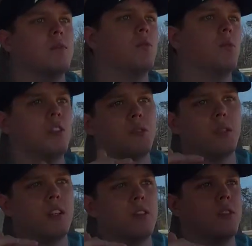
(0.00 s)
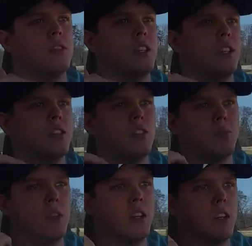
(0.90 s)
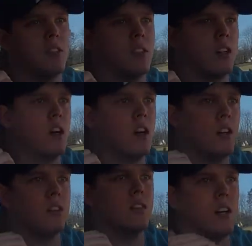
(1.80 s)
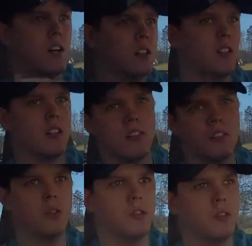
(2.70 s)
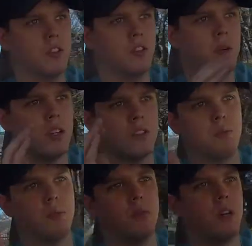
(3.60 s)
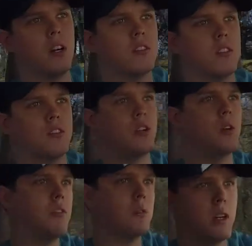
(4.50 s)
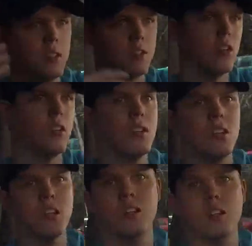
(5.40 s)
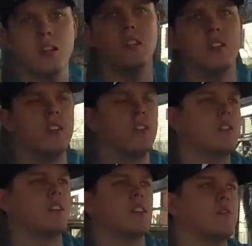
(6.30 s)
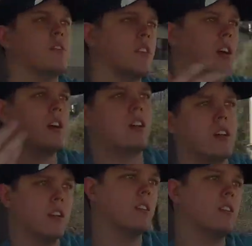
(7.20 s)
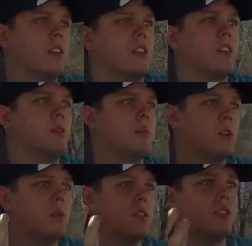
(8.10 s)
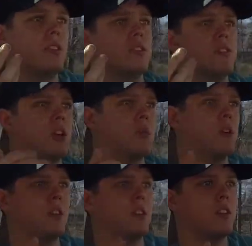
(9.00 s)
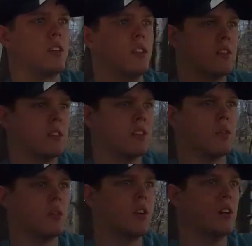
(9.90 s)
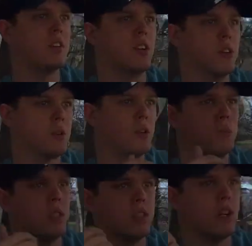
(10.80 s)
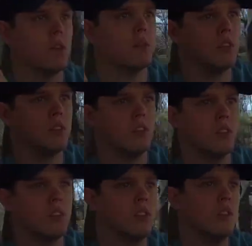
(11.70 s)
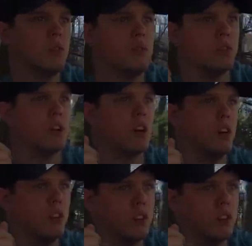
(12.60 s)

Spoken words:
Once we get through the stages of putting everything on, I'll kind of do, you know, process by process, show everybody so they can figure out. If anybody wants to turbo an E36, they'll know how to turbo it by the time that we're done.